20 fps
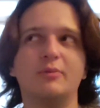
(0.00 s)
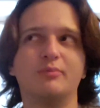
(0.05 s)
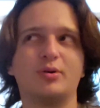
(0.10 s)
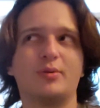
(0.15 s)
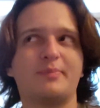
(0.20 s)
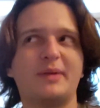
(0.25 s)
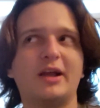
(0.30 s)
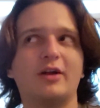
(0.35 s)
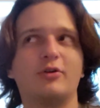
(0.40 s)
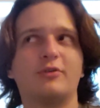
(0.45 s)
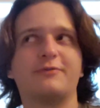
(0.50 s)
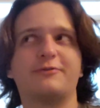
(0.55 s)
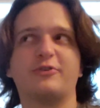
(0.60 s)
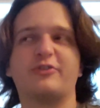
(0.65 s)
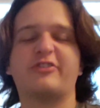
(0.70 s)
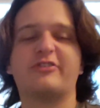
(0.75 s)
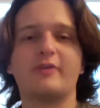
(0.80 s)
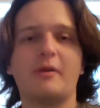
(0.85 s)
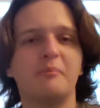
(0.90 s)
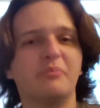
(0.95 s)
prepared for
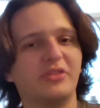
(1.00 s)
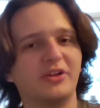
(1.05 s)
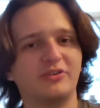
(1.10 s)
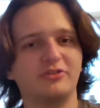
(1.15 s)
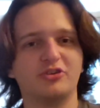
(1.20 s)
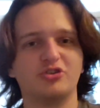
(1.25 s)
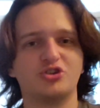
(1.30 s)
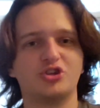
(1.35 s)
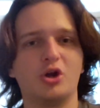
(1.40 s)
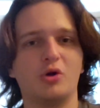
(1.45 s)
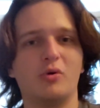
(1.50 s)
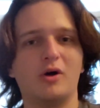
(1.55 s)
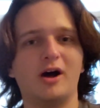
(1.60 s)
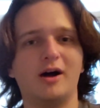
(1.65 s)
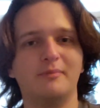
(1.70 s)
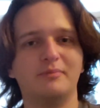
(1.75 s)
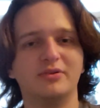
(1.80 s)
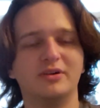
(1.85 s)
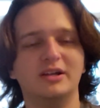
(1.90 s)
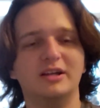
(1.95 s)
something to show
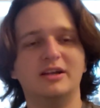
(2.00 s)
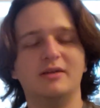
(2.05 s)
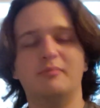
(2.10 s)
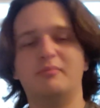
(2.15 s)
up,